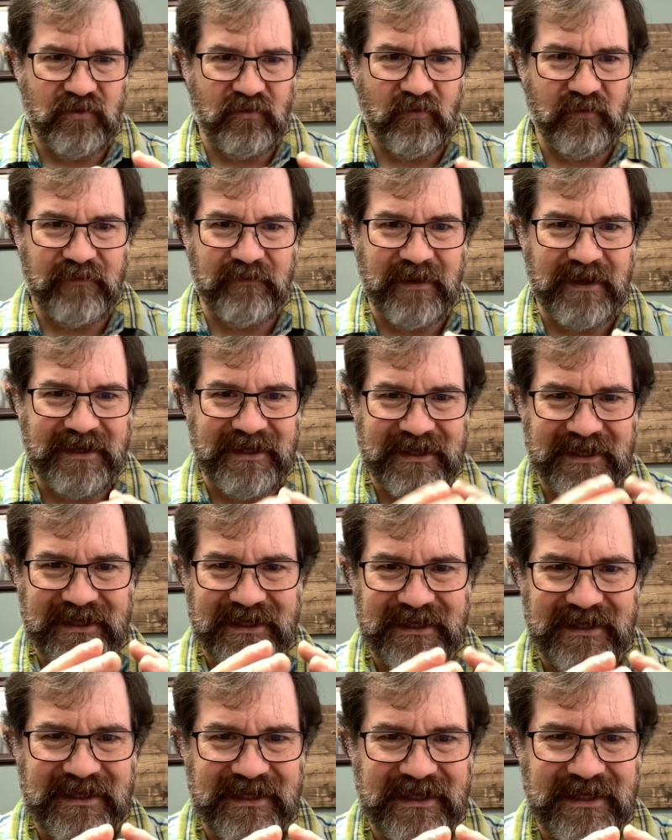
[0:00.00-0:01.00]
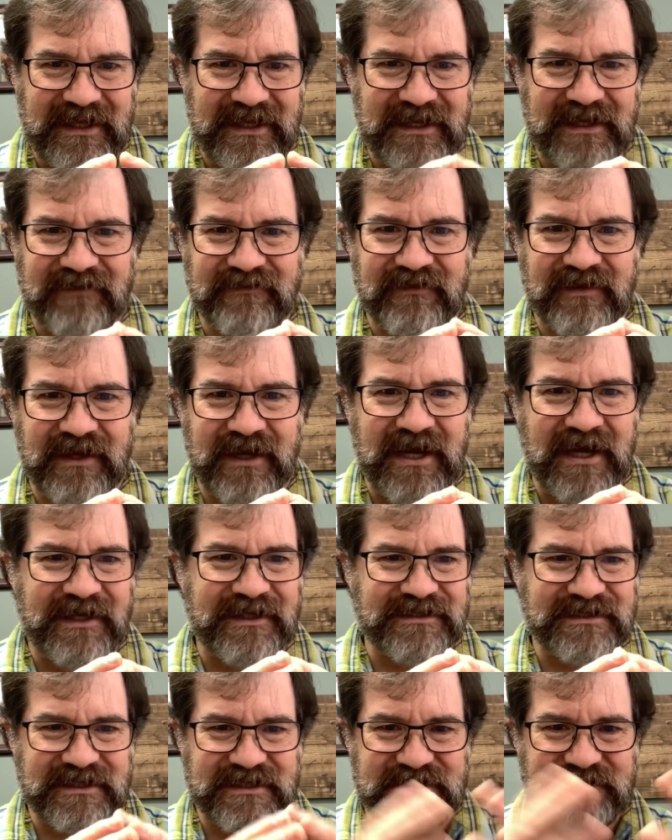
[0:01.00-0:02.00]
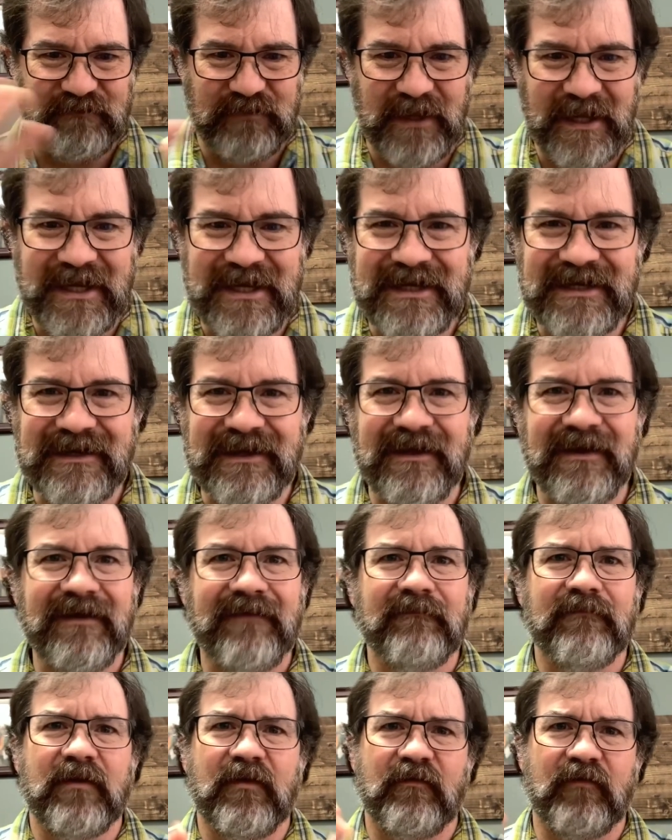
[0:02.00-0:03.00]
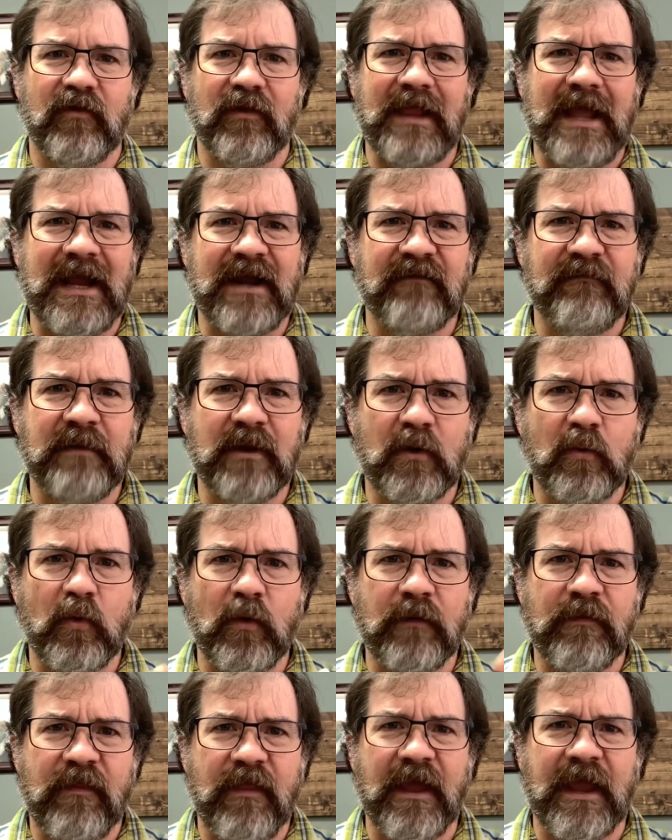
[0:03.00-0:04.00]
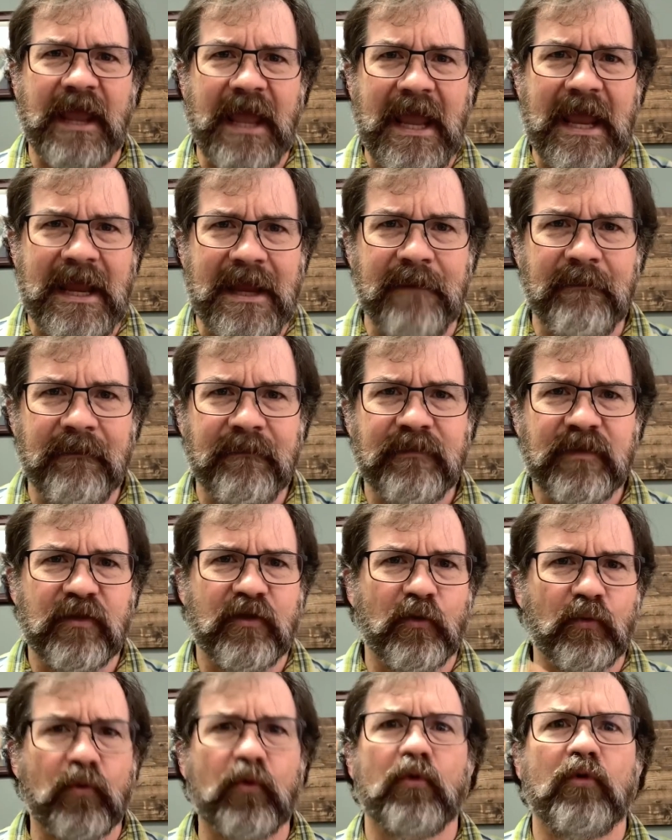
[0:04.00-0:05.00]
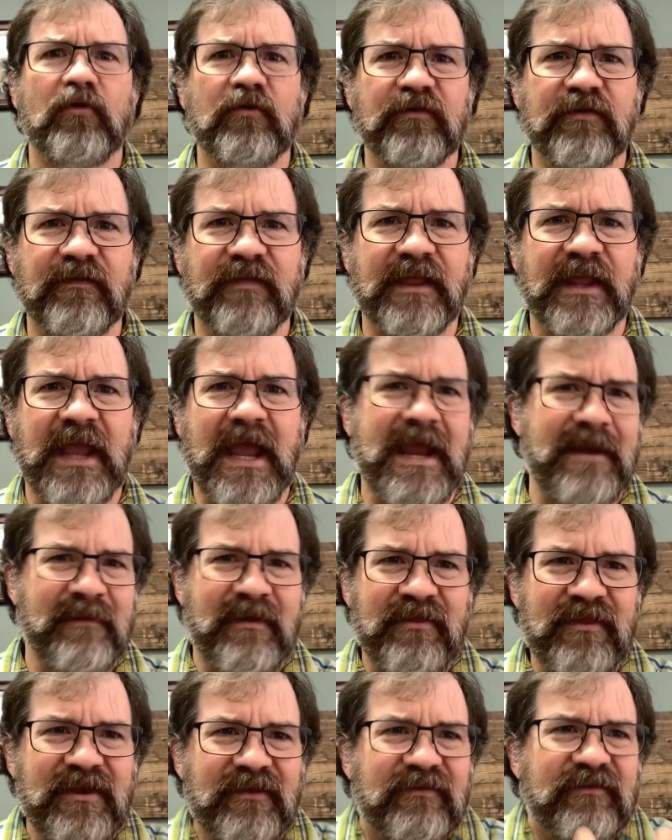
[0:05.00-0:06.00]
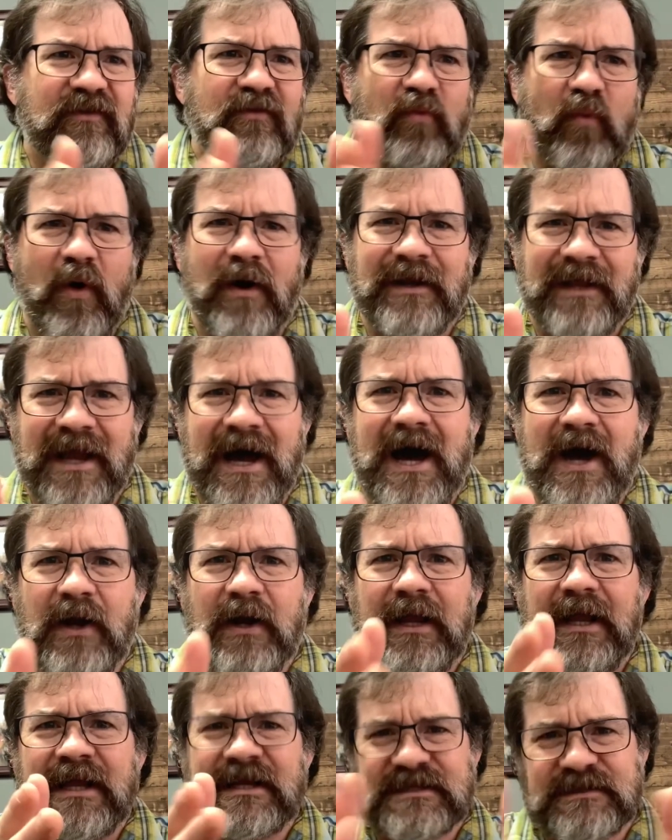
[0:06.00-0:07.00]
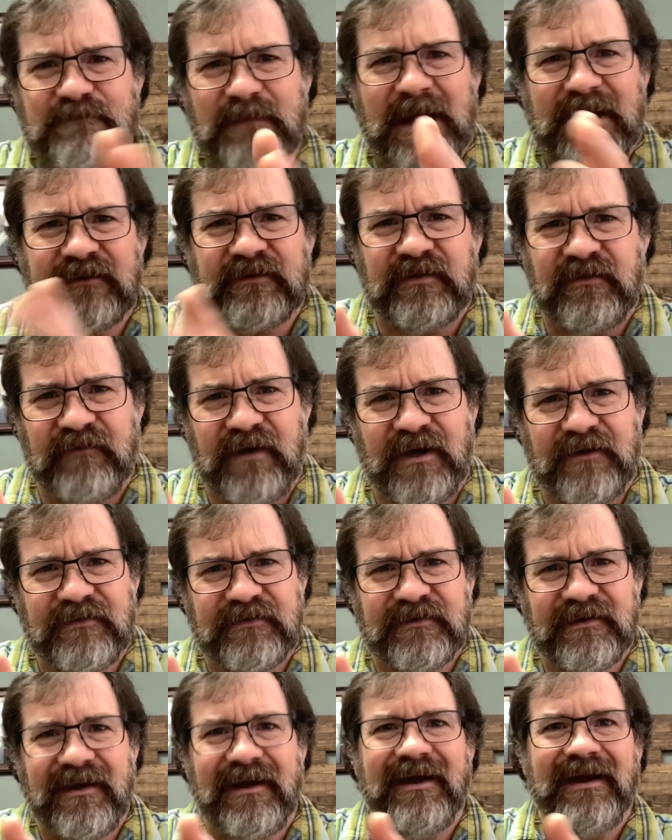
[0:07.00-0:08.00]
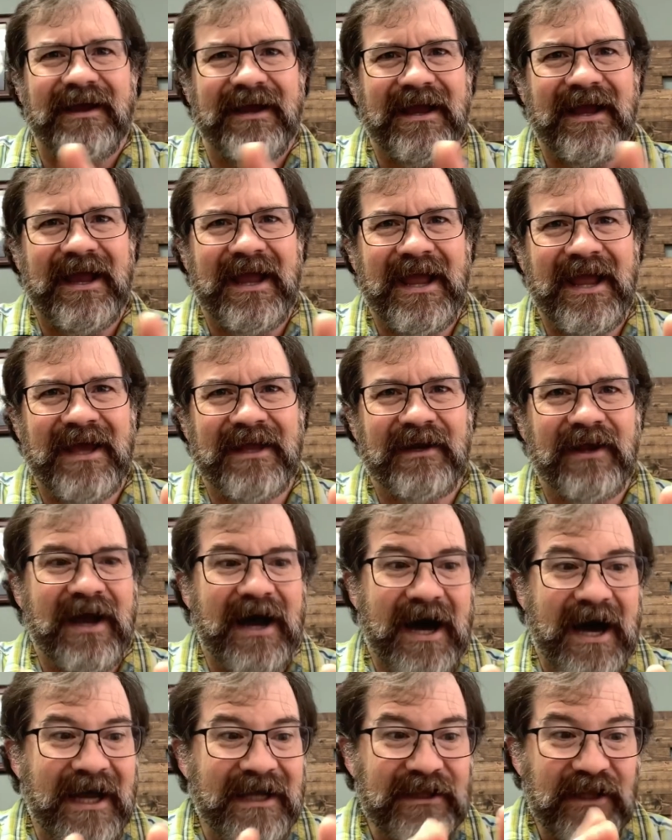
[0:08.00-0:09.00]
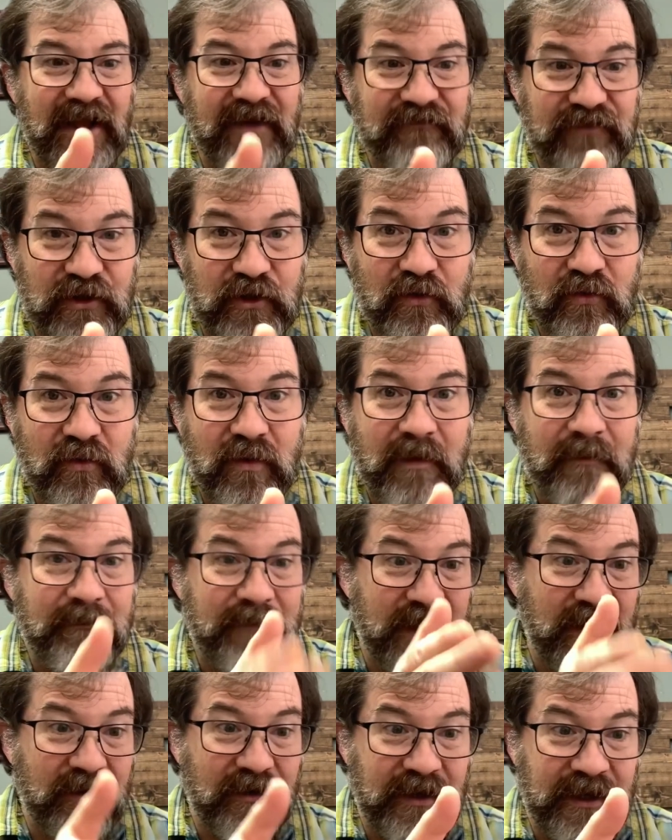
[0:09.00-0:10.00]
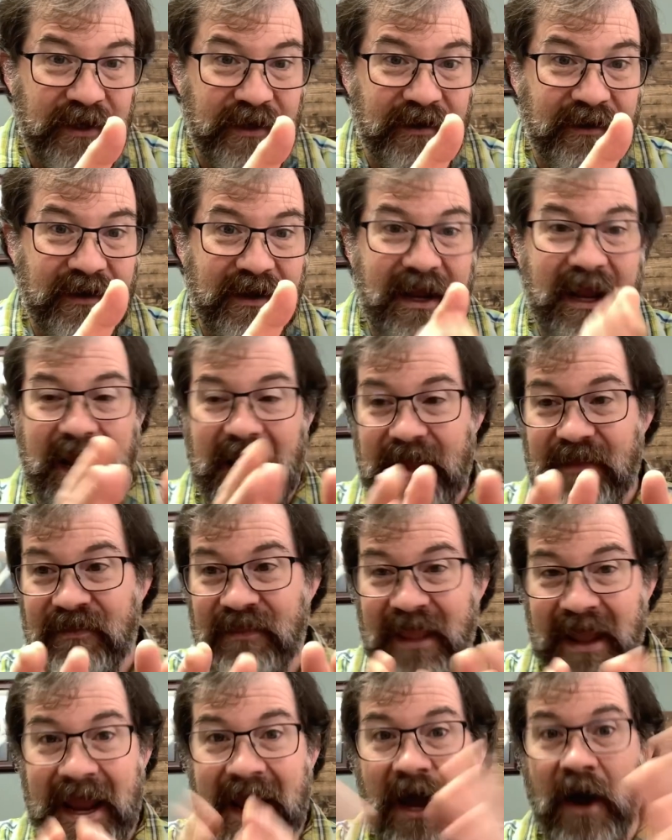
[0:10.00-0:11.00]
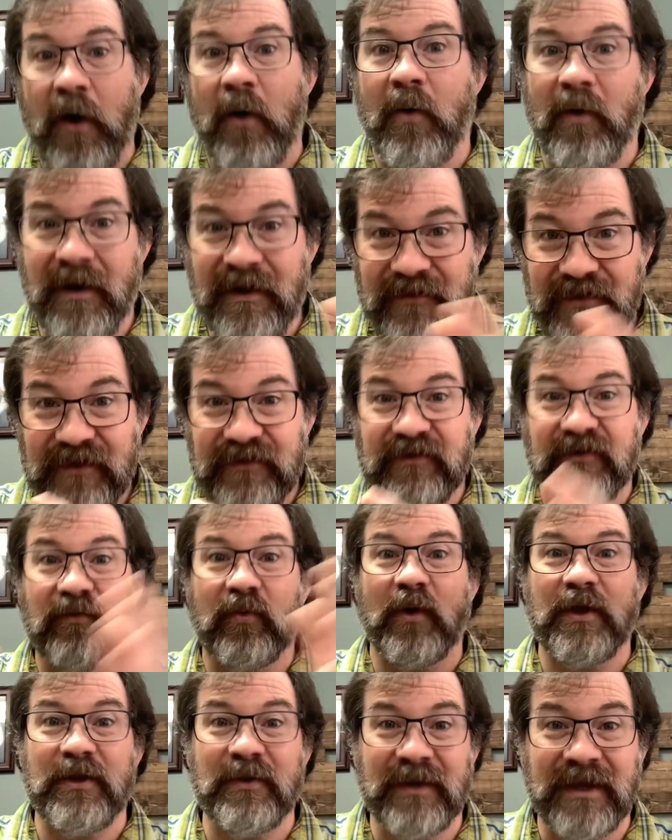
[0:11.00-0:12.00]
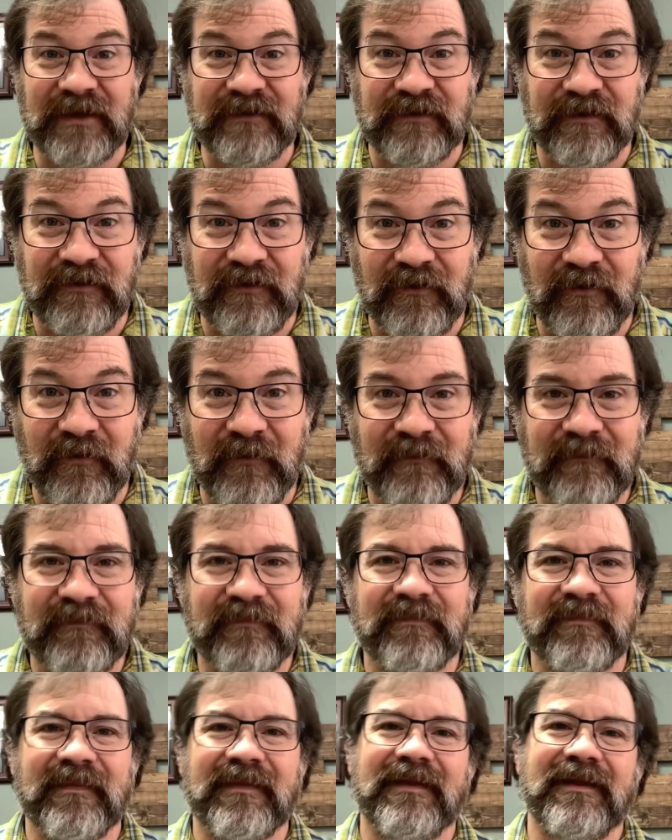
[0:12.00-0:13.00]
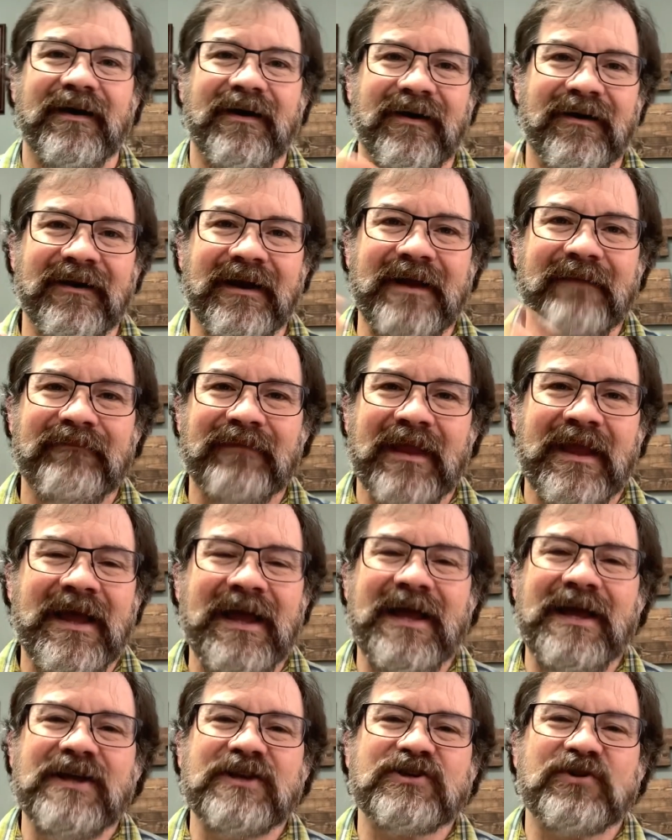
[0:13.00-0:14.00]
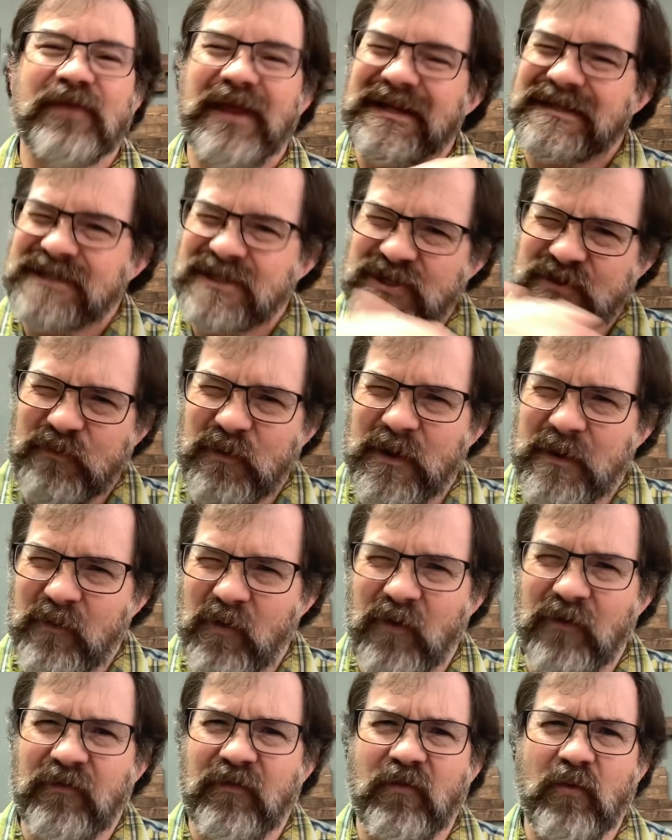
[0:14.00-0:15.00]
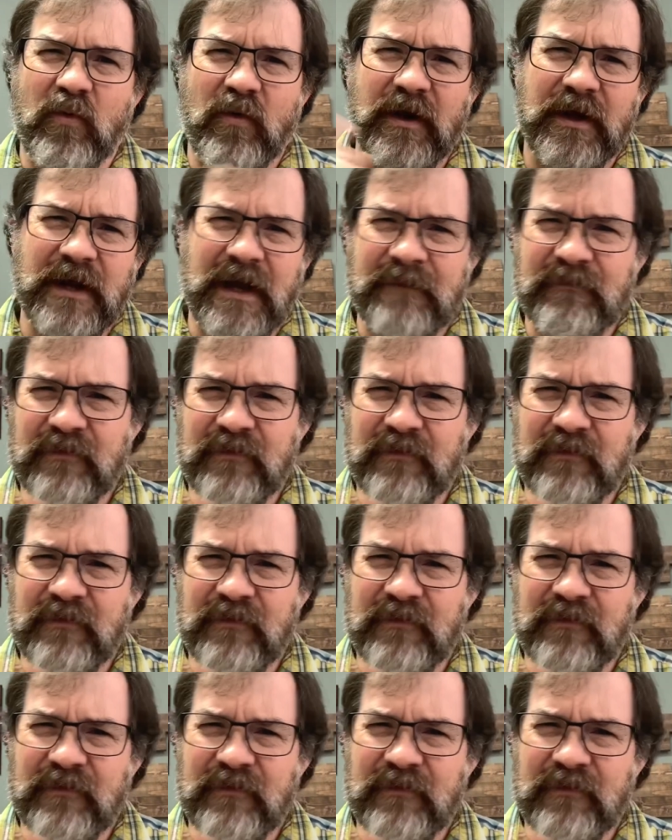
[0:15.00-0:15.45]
We've been, God has explained, for lack of a better word, the game, the rules of the game. And this is what God expects of us. And I love you, period. Now, this is what you get to do. All right? So that's a springboard for what I'm